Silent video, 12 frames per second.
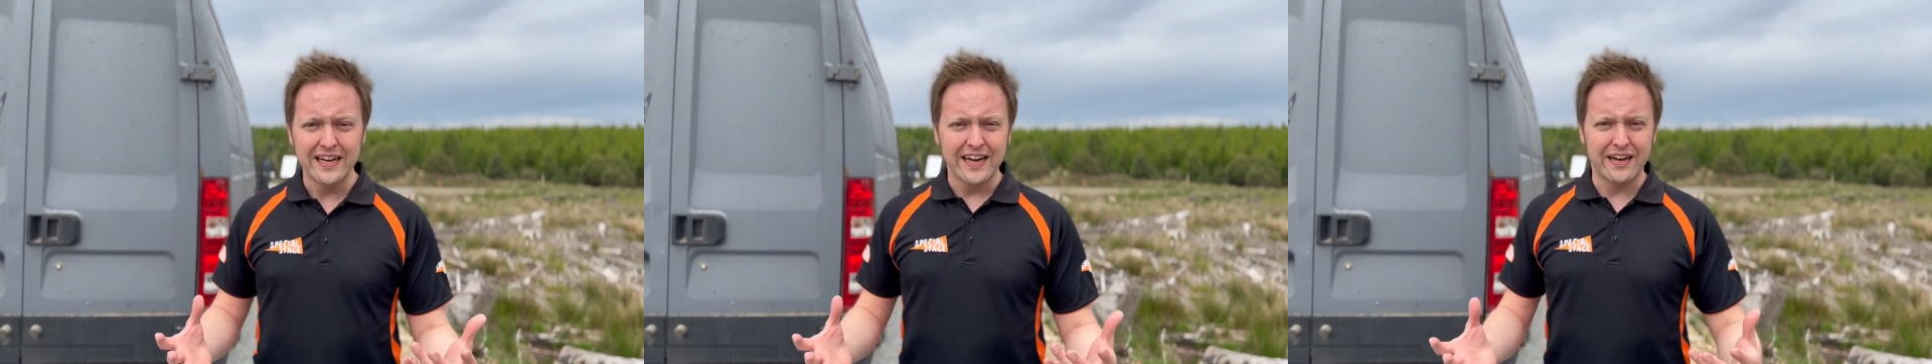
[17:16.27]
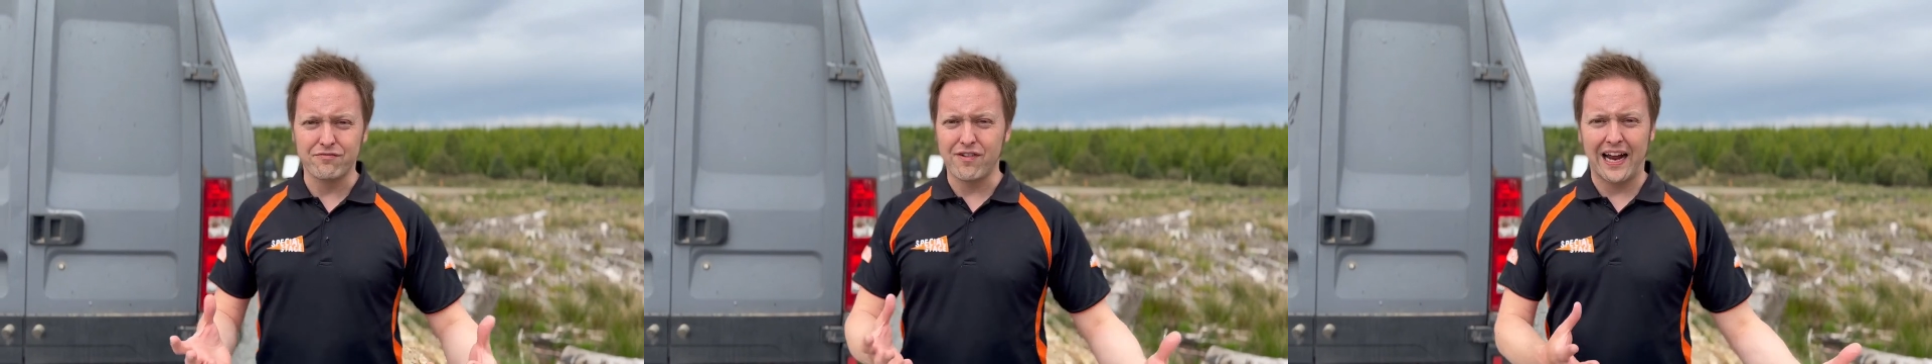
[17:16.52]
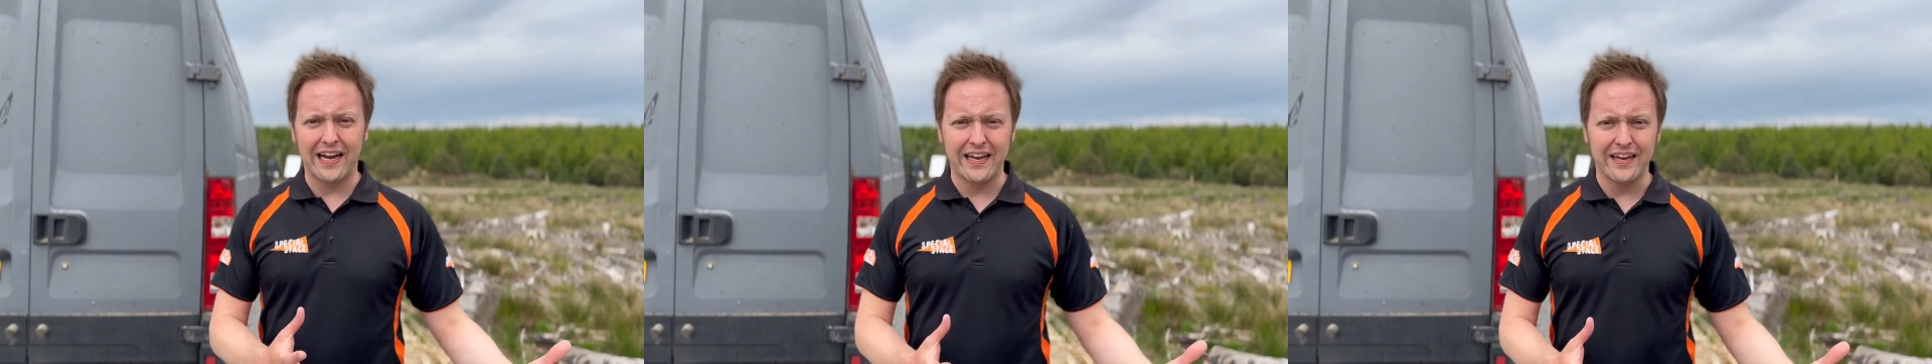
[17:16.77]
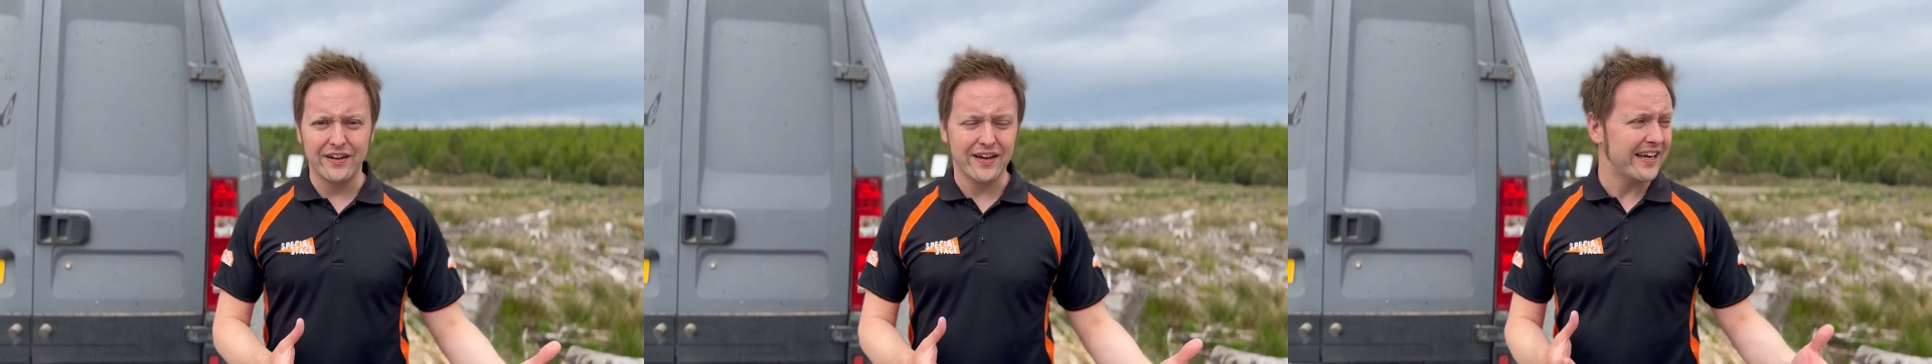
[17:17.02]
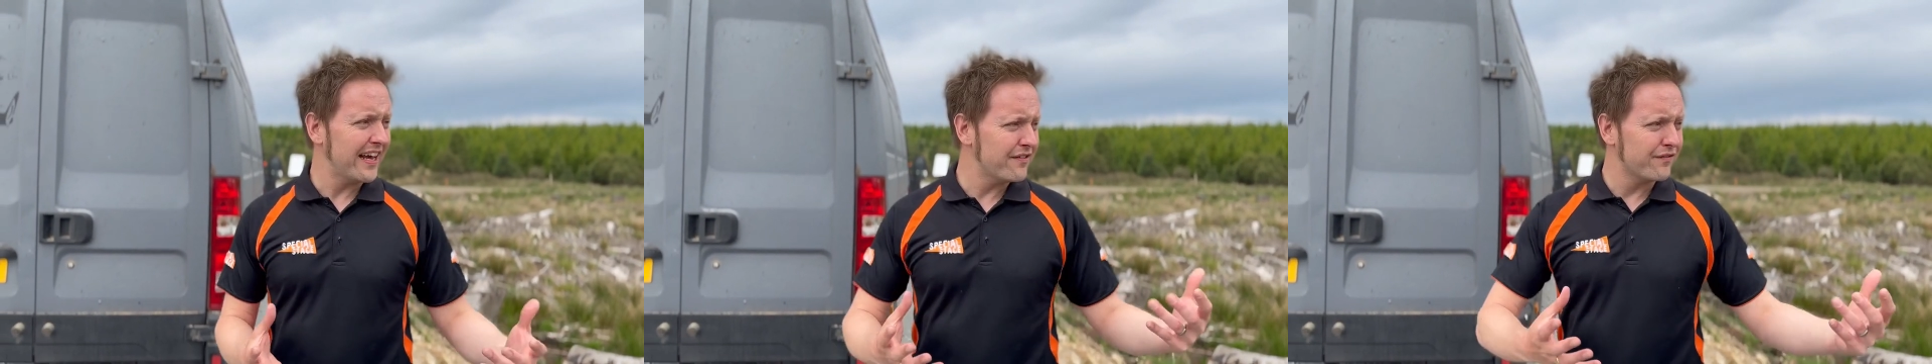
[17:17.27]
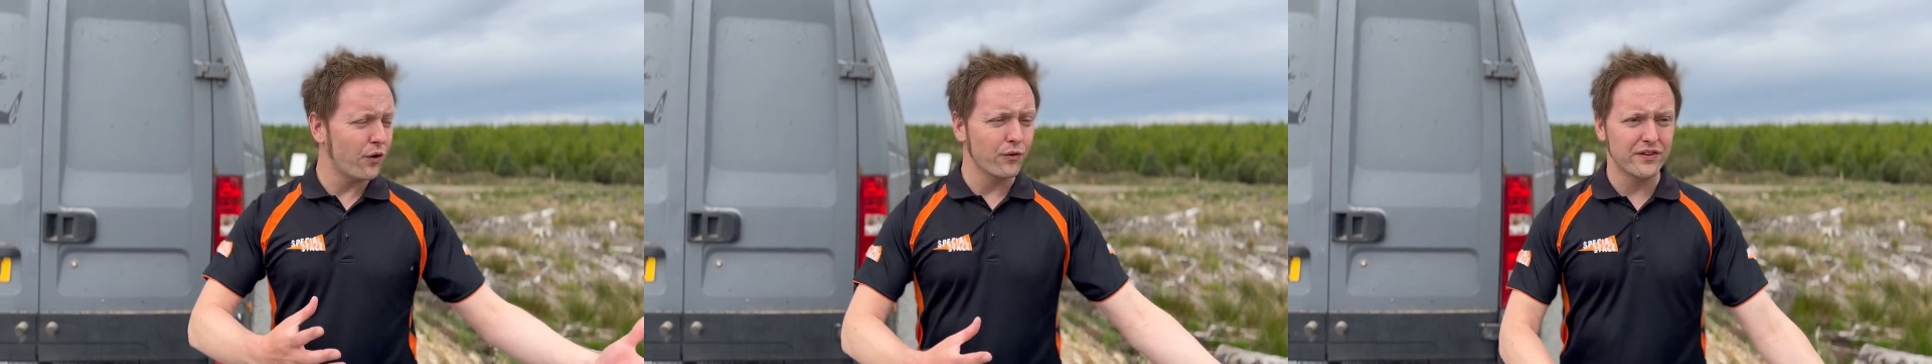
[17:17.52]
in rallying, you can get
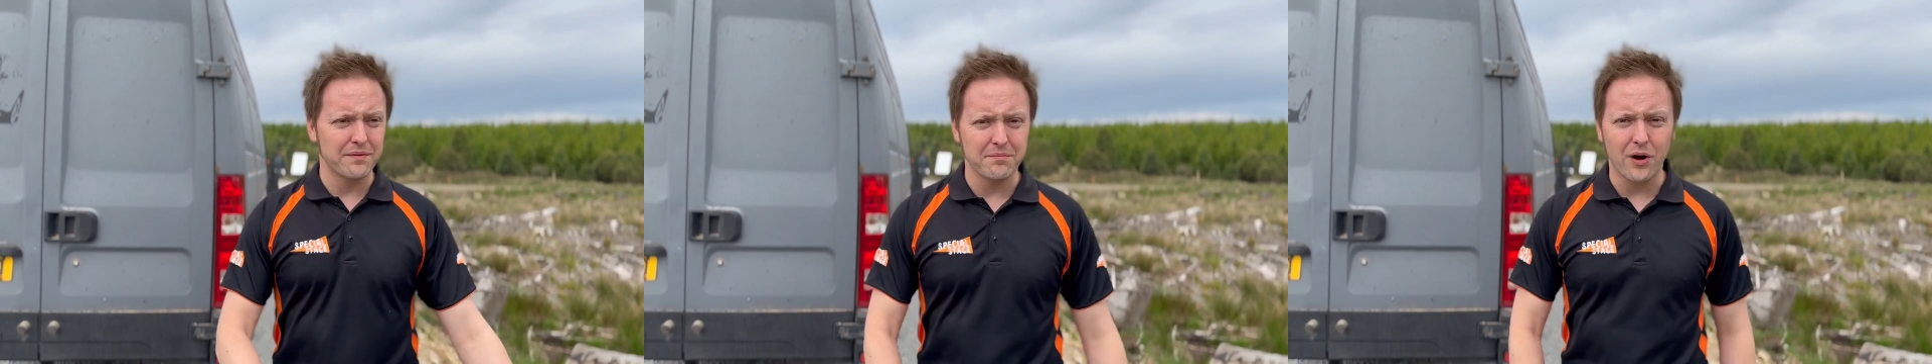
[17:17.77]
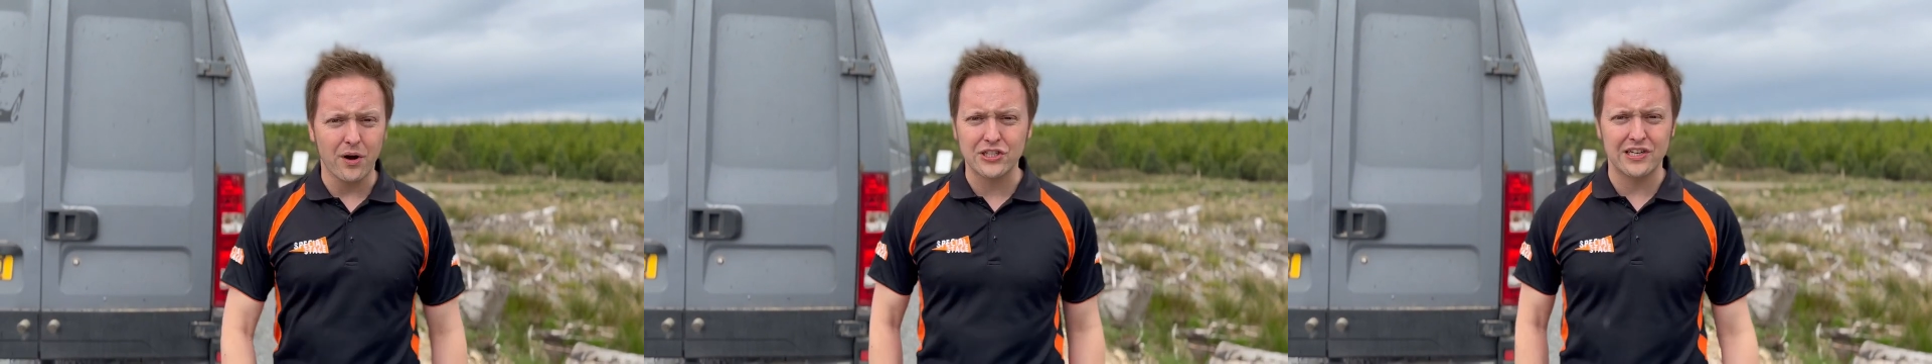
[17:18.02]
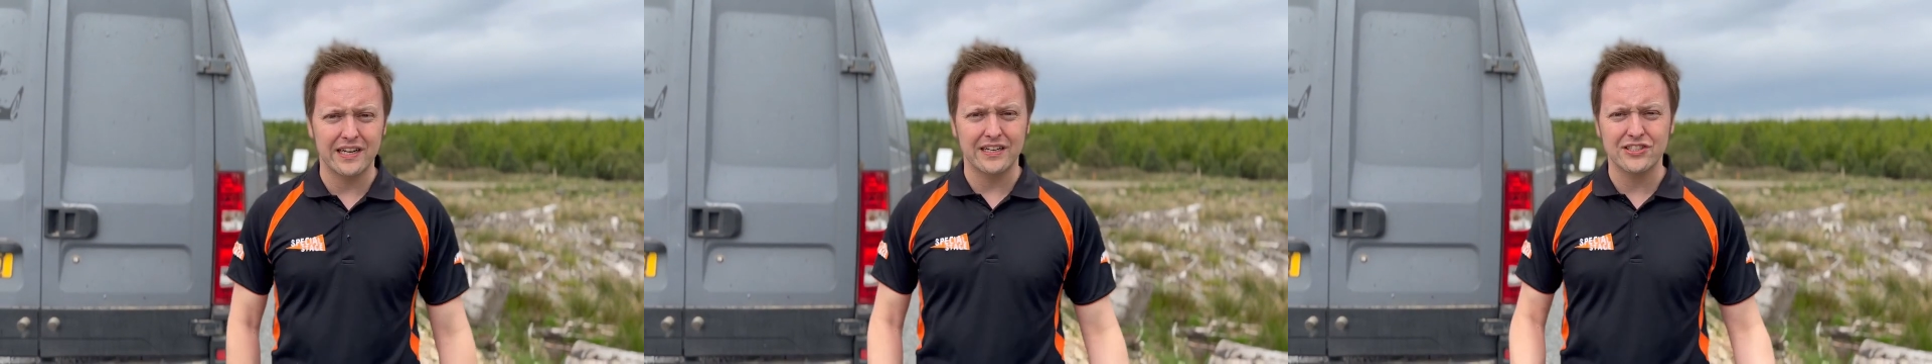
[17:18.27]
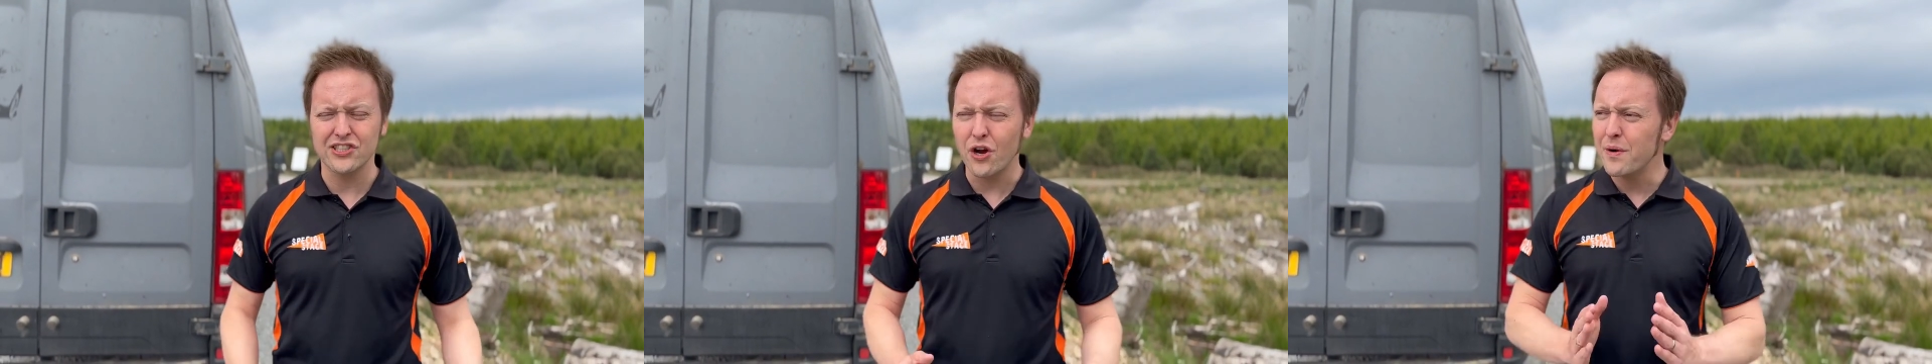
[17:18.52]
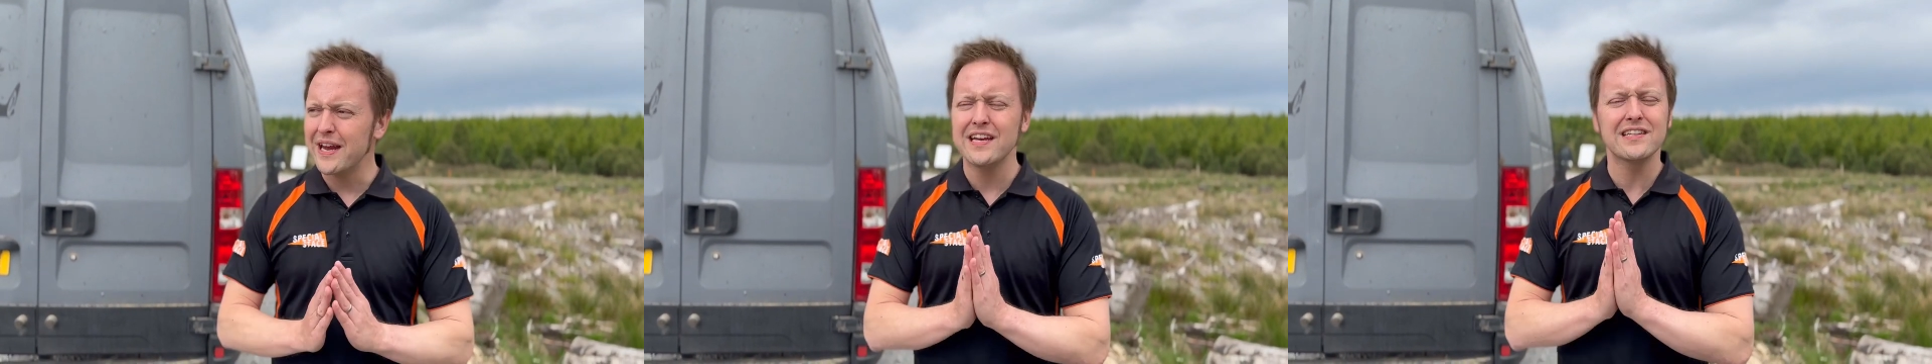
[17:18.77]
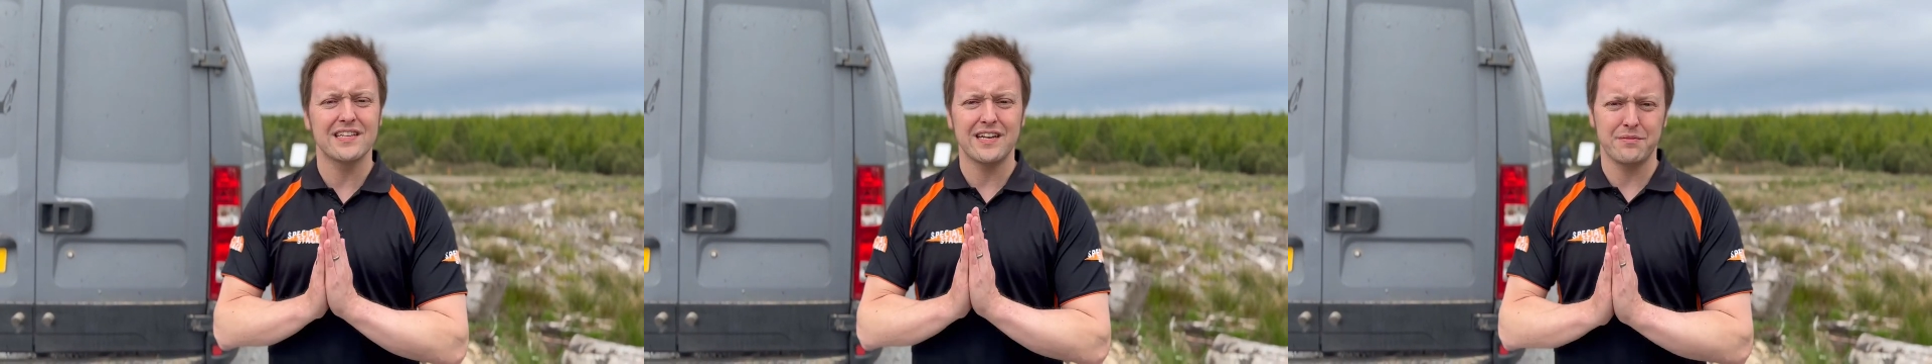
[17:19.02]
involved in marshalling so
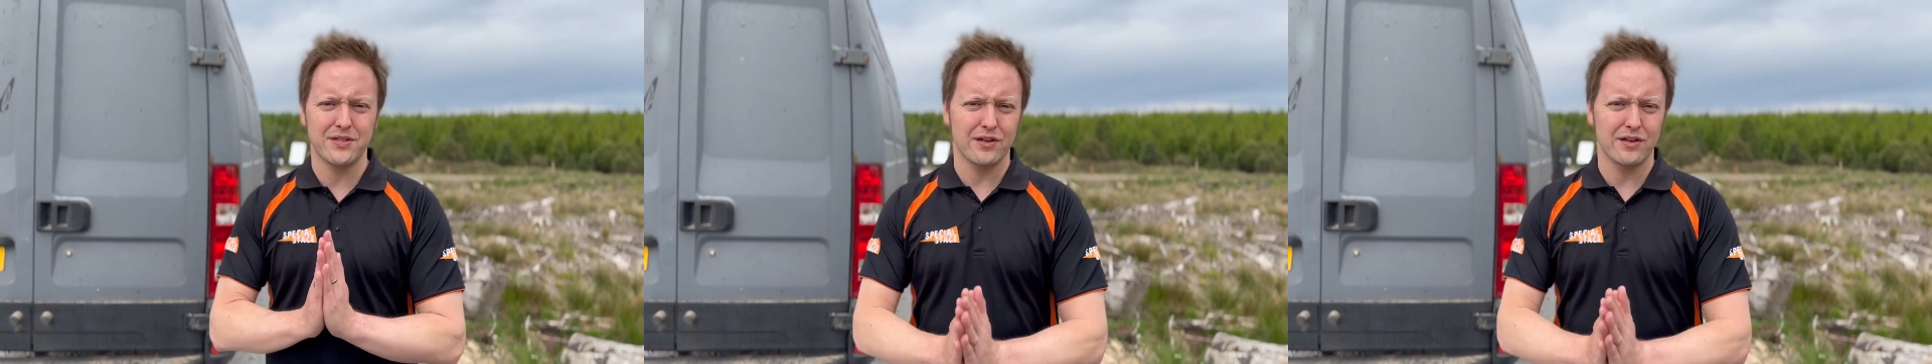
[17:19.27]
easily with